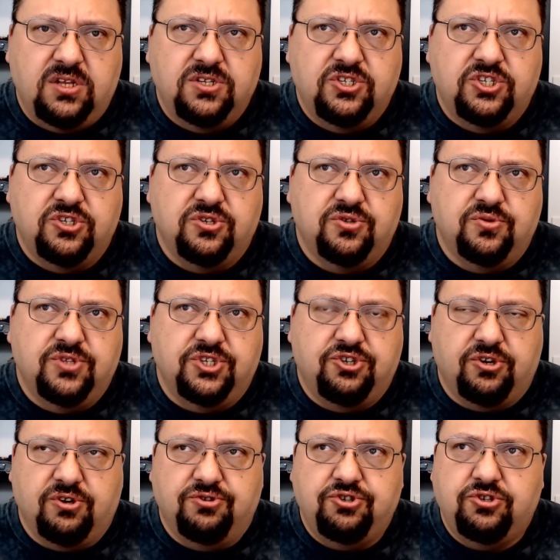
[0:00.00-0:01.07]
to the
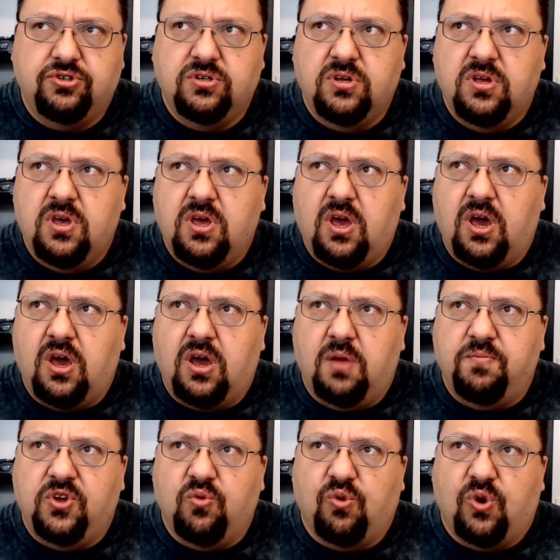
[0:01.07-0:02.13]
church.
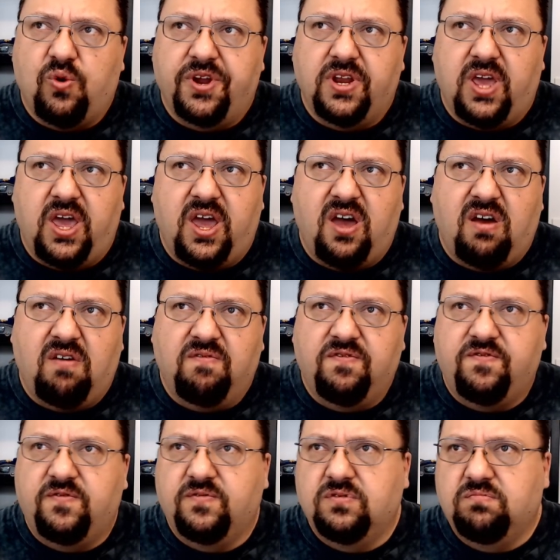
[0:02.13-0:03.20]
You are going to
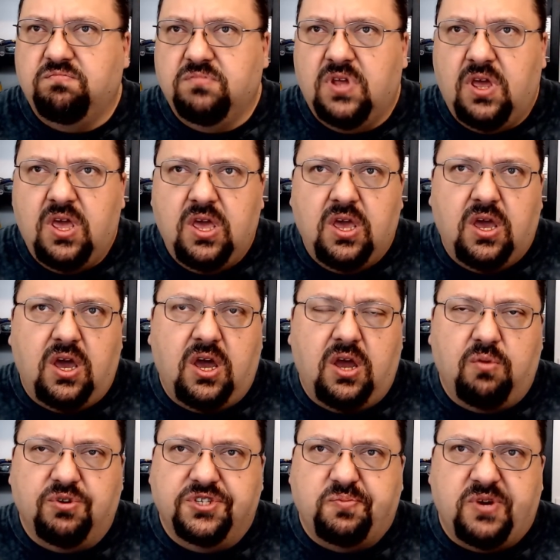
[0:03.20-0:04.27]
have
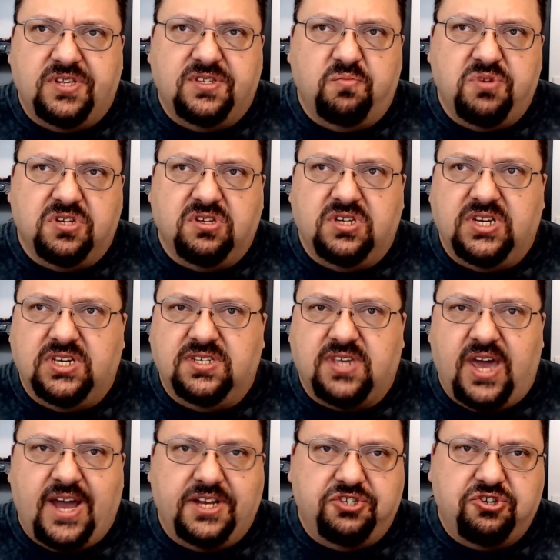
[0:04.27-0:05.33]
responsibilities
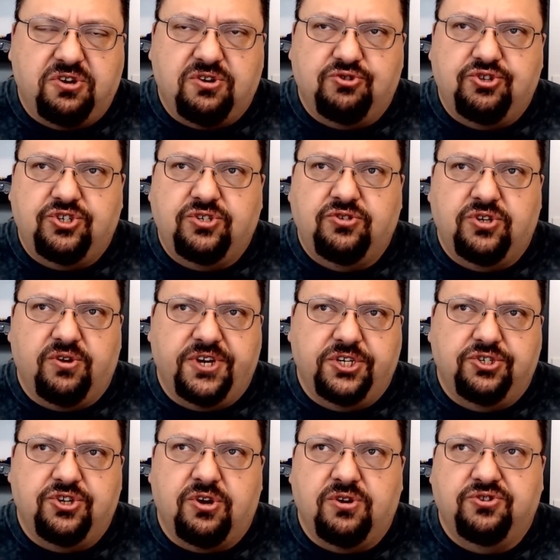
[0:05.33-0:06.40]
at church, during
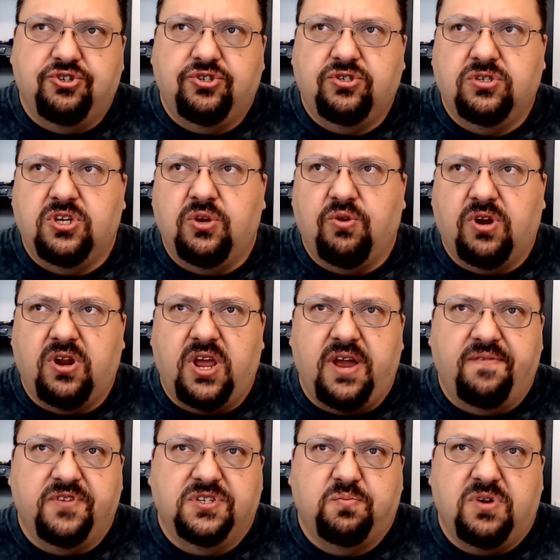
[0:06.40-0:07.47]
church. You're going to have
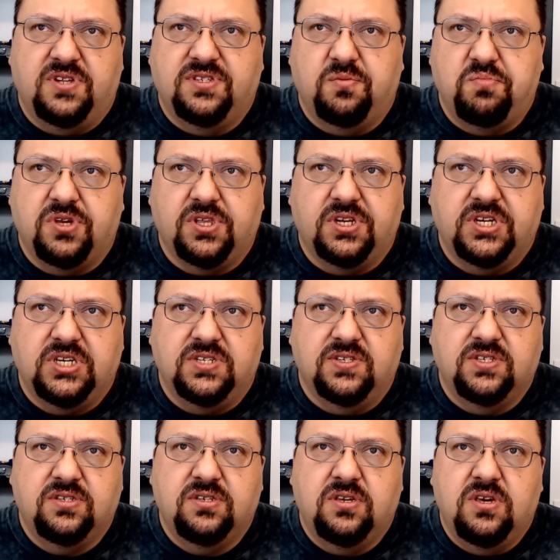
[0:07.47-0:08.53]

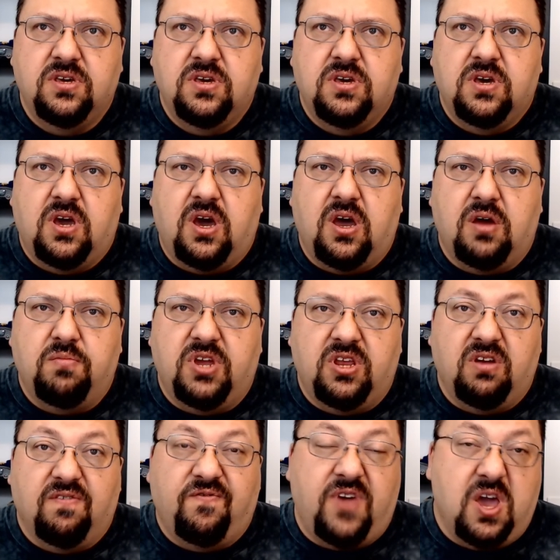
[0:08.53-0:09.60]
responsibilities in
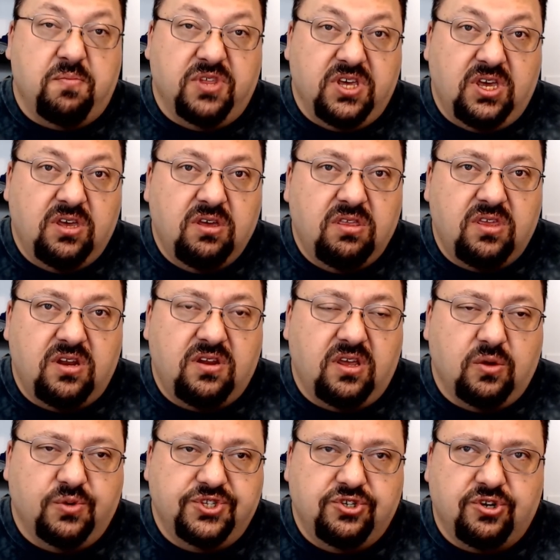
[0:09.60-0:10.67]
your family that deal
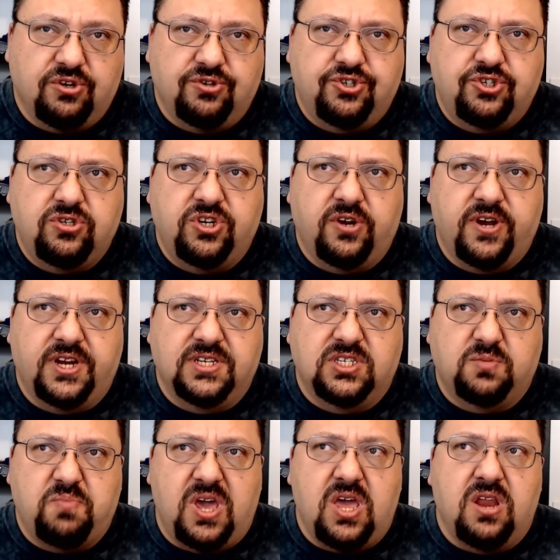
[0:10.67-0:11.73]
with church. You're going to
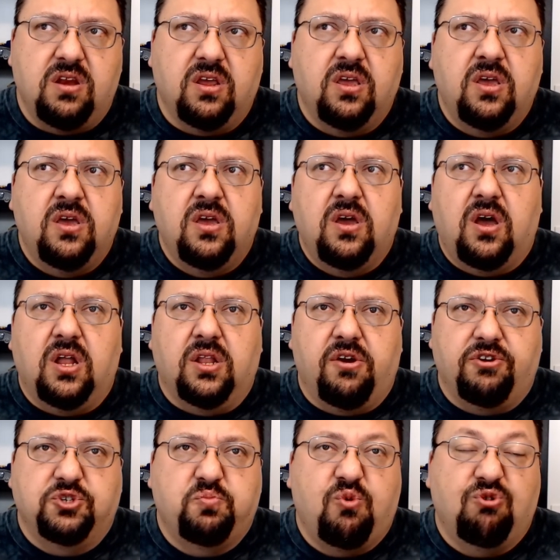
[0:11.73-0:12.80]
spend a
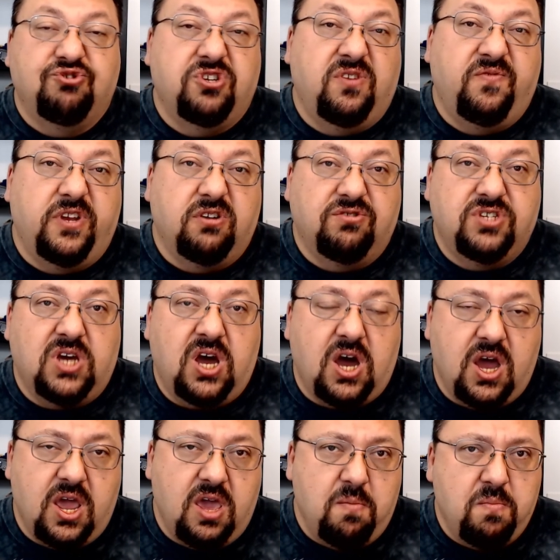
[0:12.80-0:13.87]
large portion of your
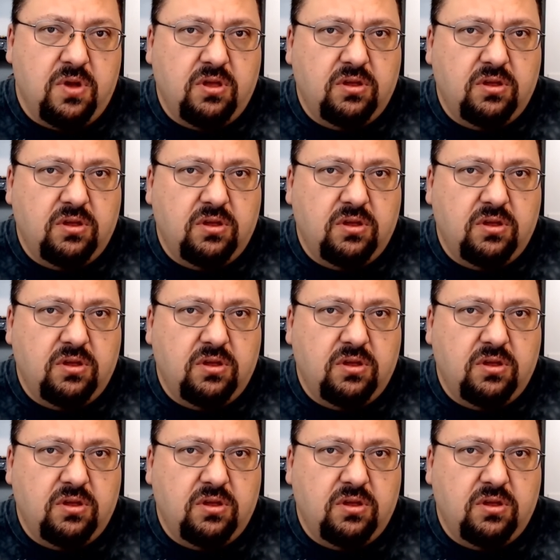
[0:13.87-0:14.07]
time